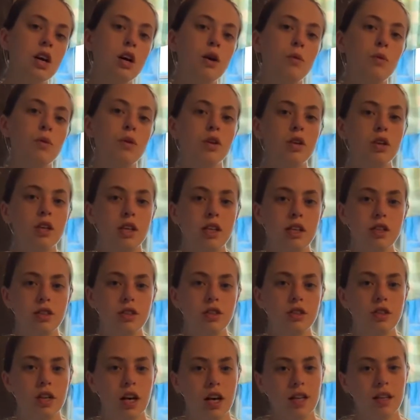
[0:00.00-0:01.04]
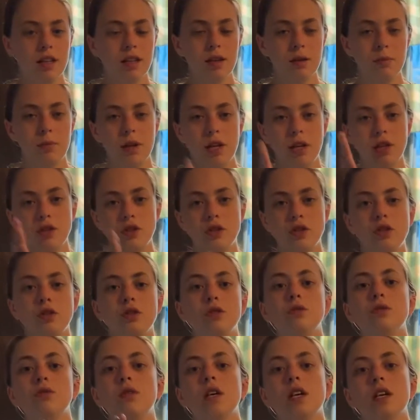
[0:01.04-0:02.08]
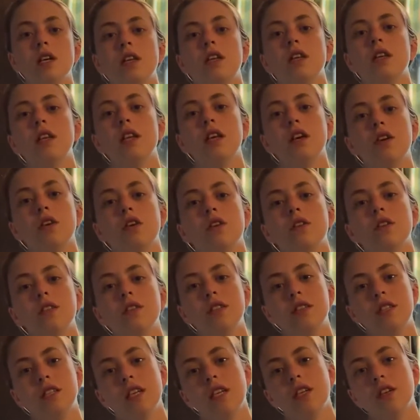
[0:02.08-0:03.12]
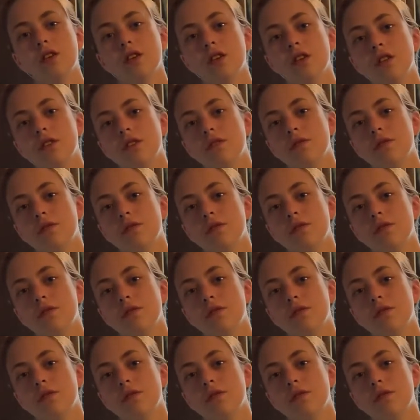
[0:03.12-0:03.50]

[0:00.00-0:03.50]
we're going to cut them into little dill